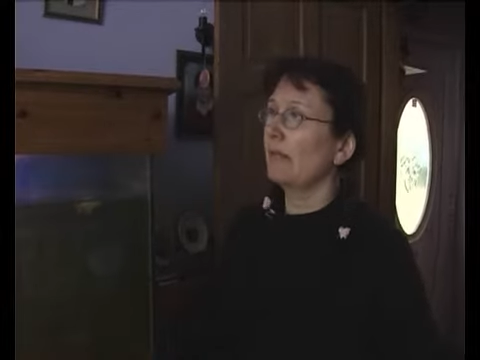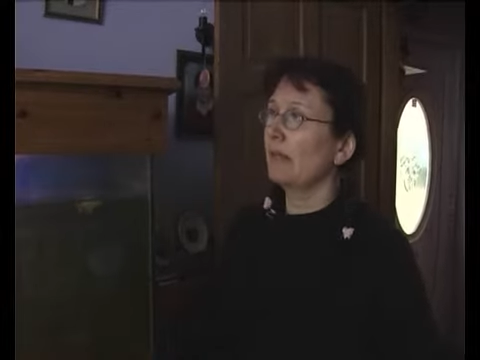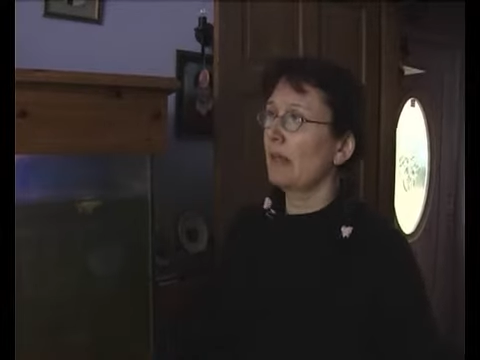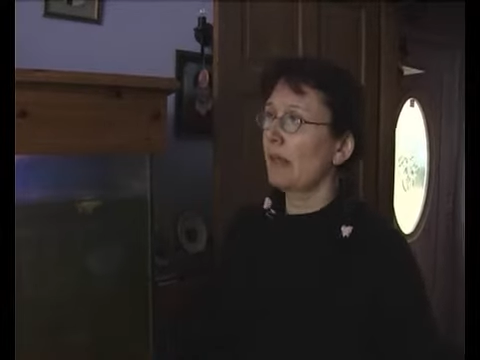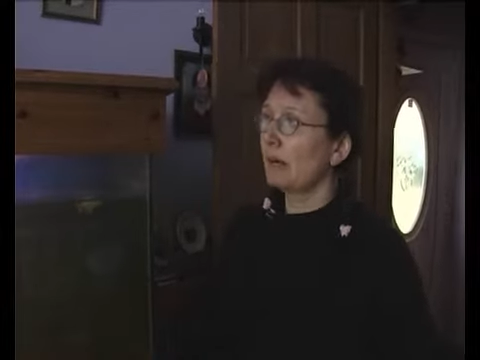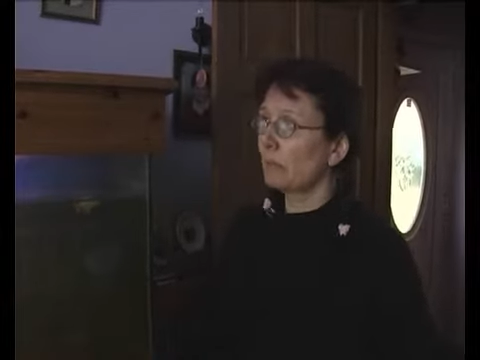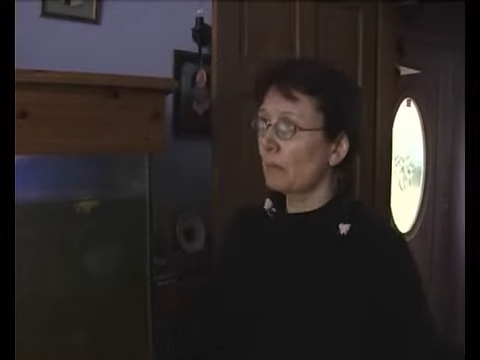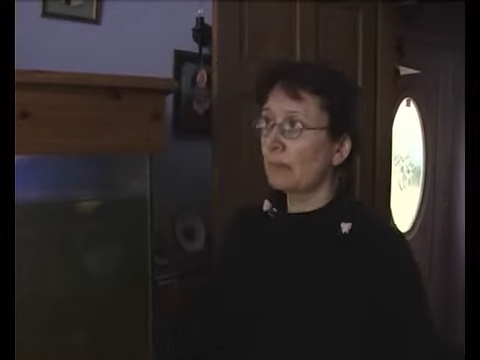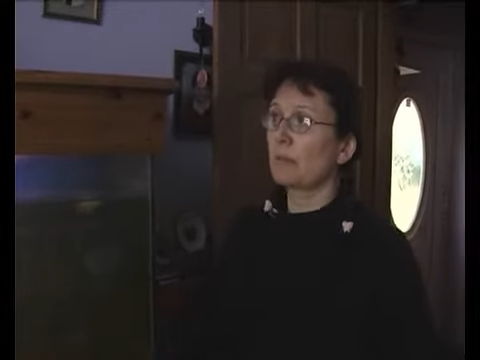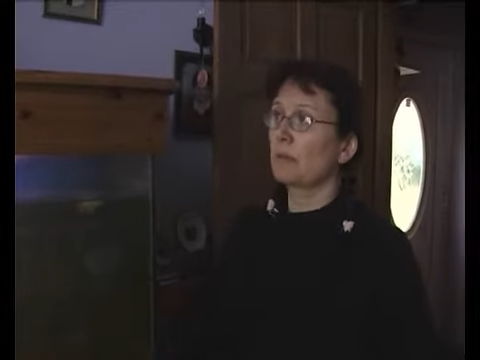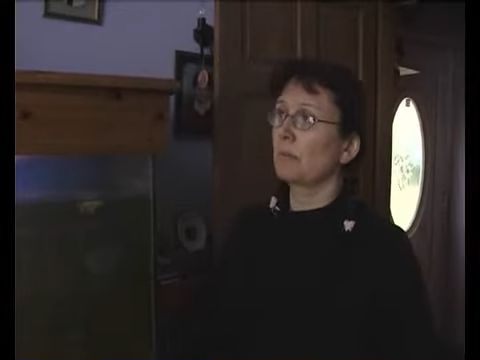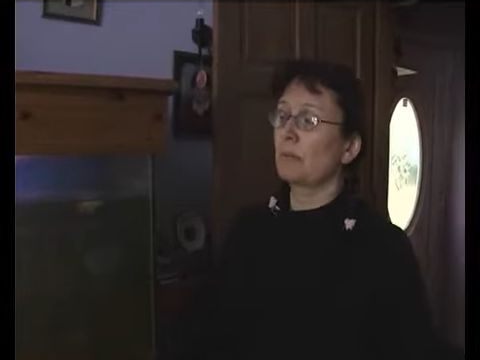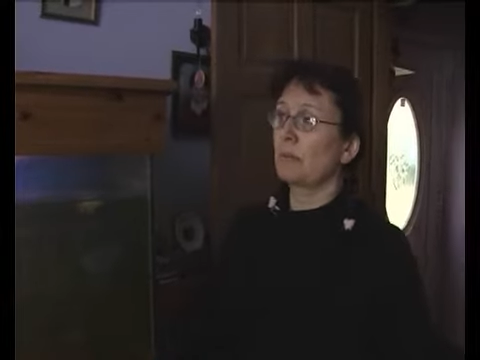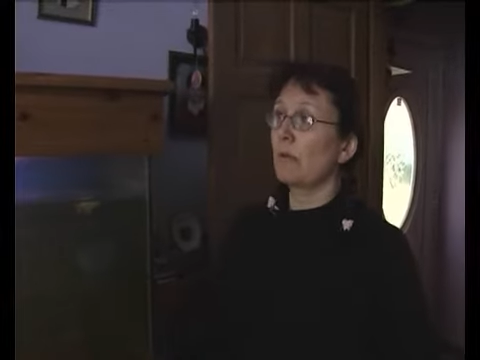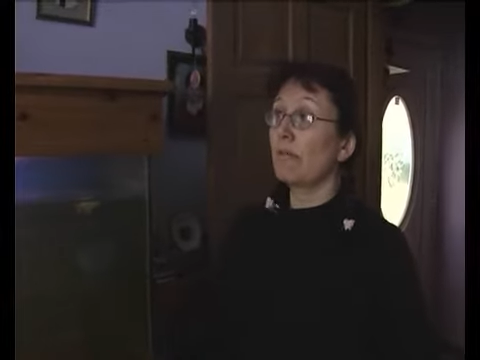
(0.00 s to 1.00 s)
okay. and they're whipped
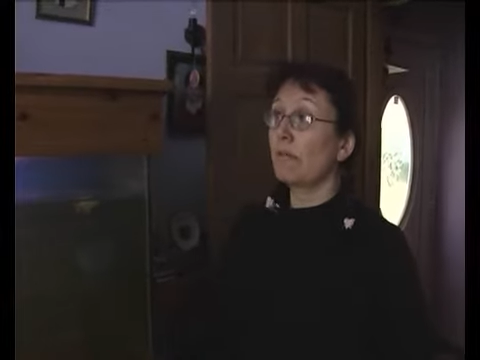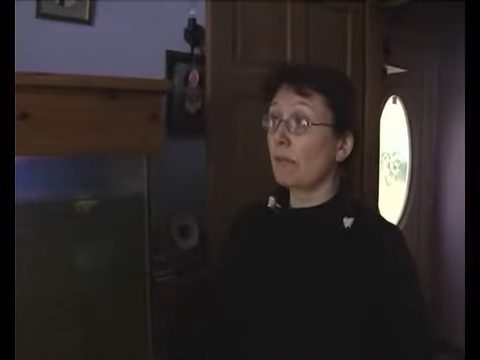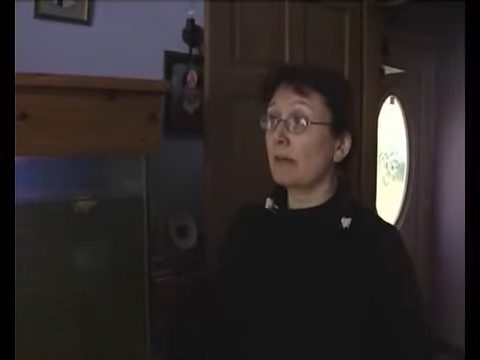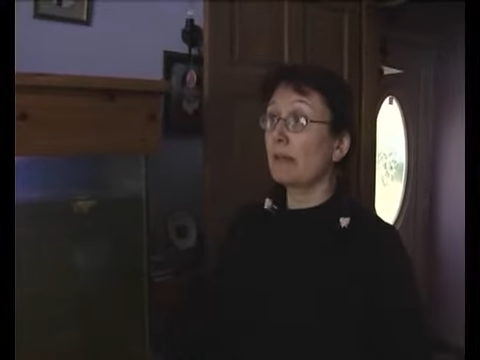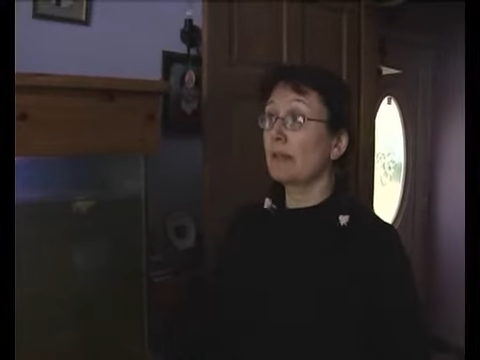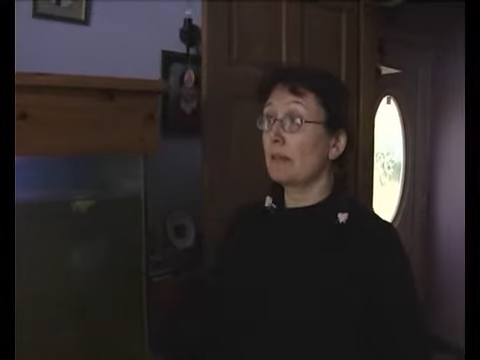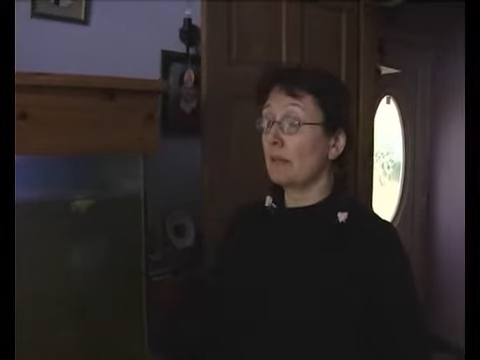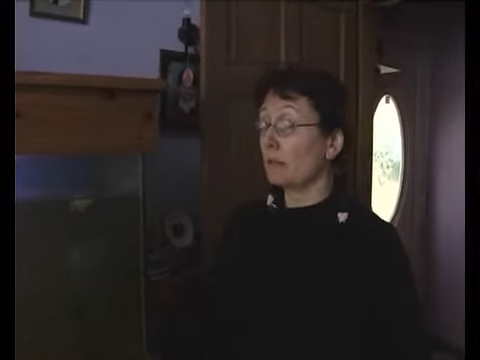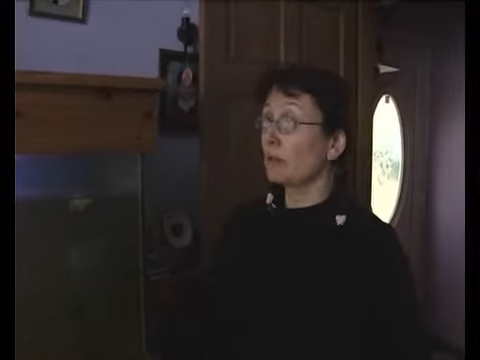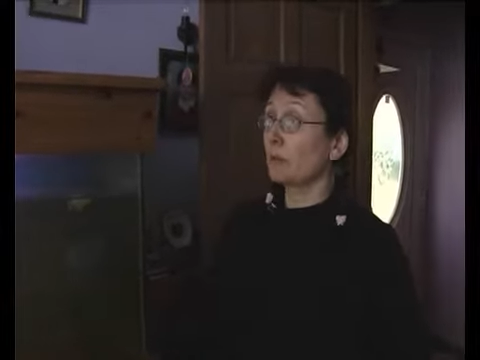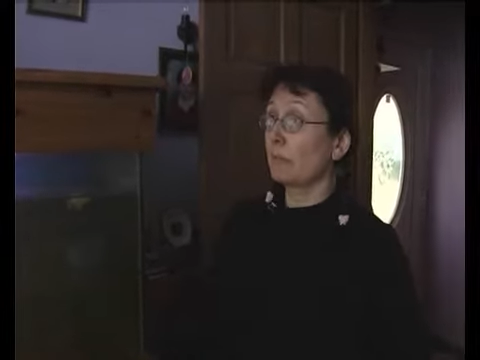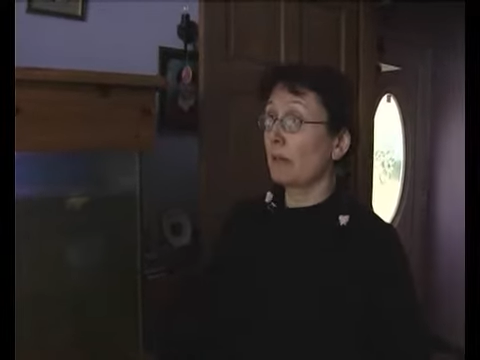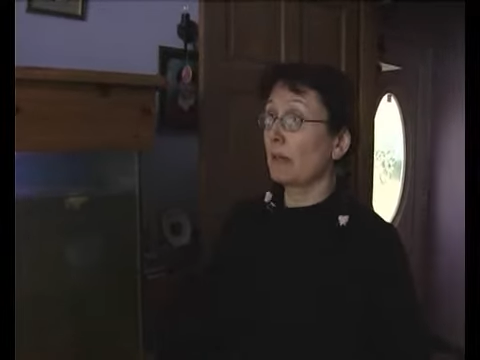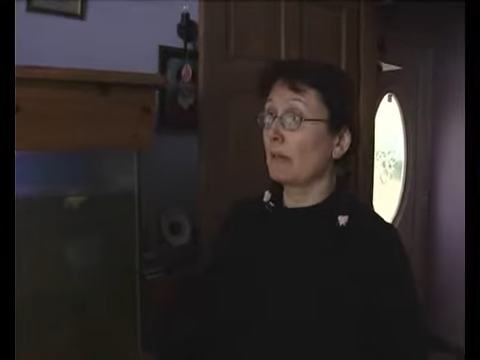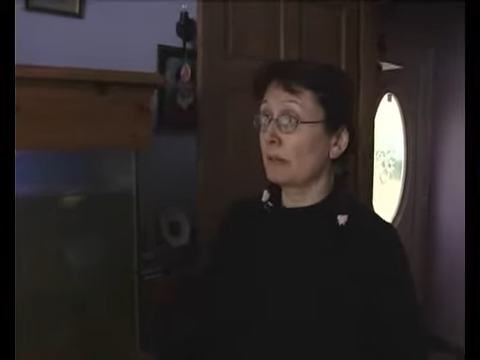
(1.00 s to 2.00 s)
up to a frenzy
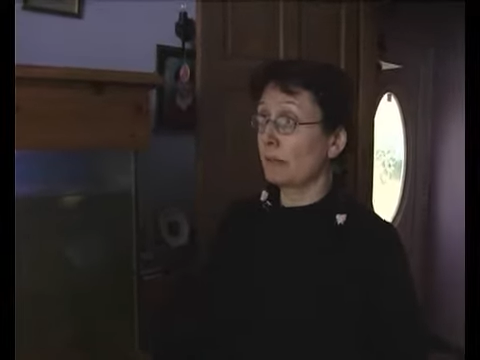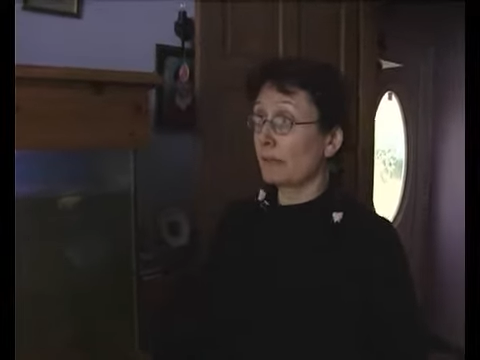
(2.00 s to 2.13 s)
just because